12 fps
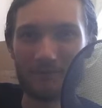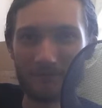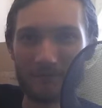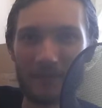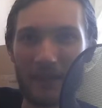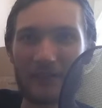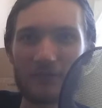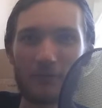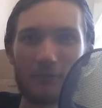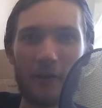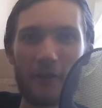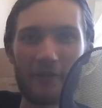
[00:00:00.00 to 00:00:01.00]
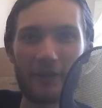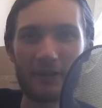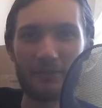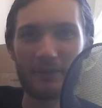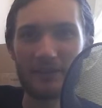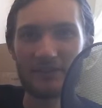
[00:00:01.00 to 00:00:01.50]
that's what Raw Therapy
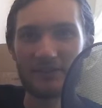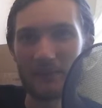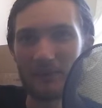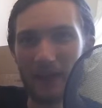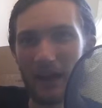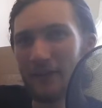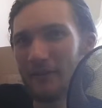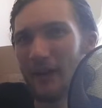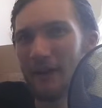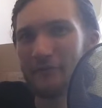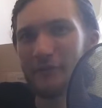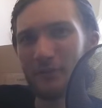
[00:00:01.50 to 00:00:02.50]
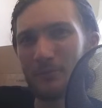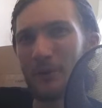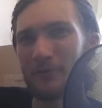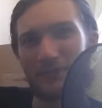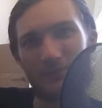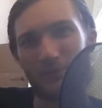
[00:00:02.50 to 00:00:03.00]
is. I mean, I've known about this
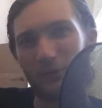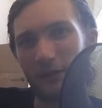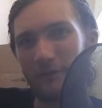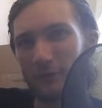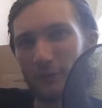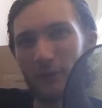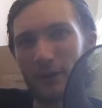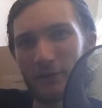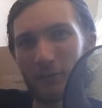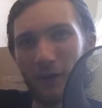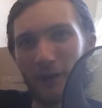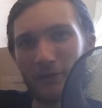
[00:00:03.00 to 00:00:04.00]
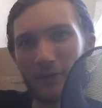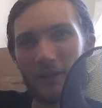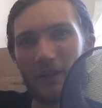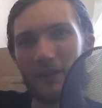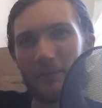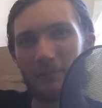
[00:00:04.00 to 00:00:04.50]
program for quite a while,
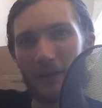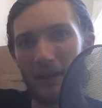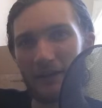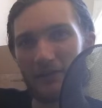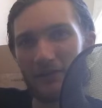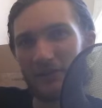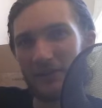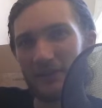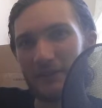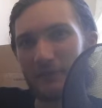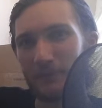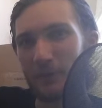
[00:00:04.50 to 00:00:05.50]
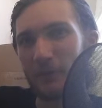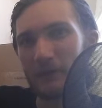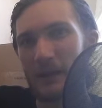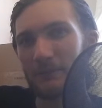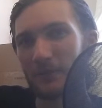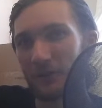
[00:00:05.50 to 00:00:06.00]
but I used a different program
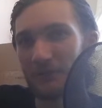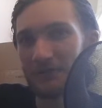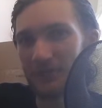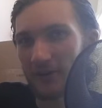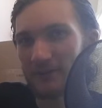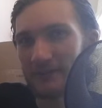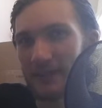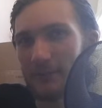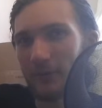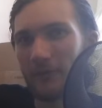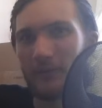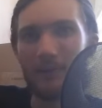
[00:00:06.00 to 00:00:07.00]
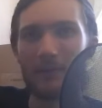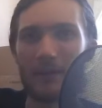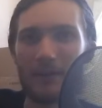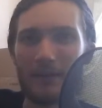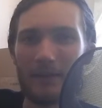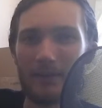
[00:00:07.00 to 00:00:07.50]
called Darktable.
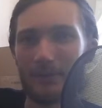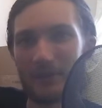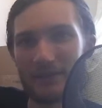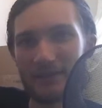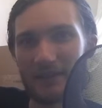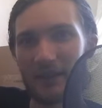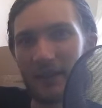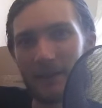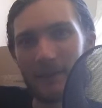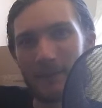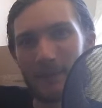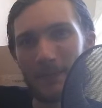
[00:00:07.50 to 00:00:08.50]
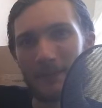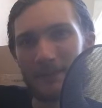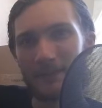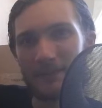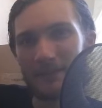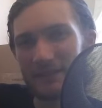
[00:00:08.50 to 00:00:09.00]
But
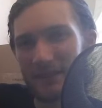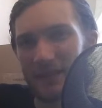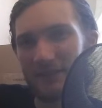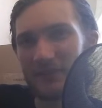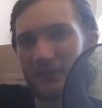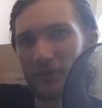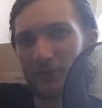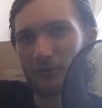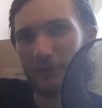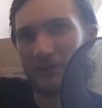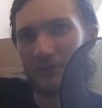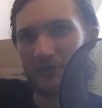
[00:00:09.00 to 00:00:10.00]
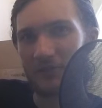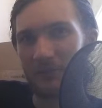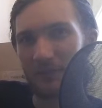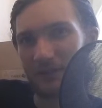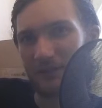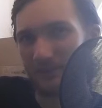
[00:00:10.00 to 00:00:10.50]
since I installed Windows on my
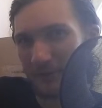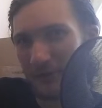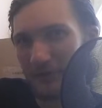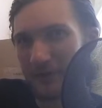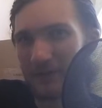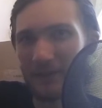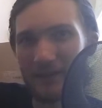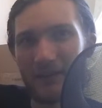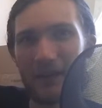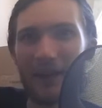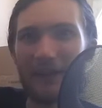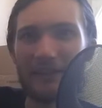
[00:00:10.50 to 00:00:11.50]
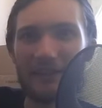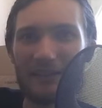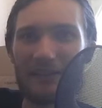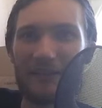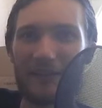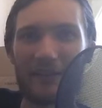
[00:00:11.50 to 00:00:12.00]
computer, I needed
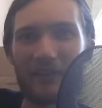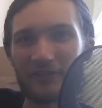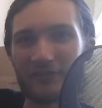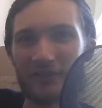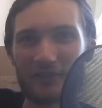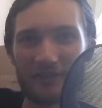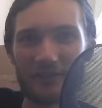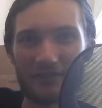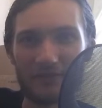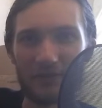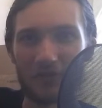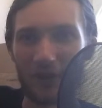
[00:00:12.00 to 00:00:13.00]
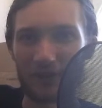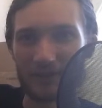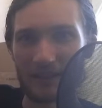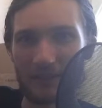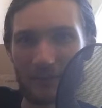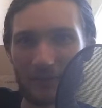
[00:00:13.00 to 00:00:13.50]
an alternative to Darktable.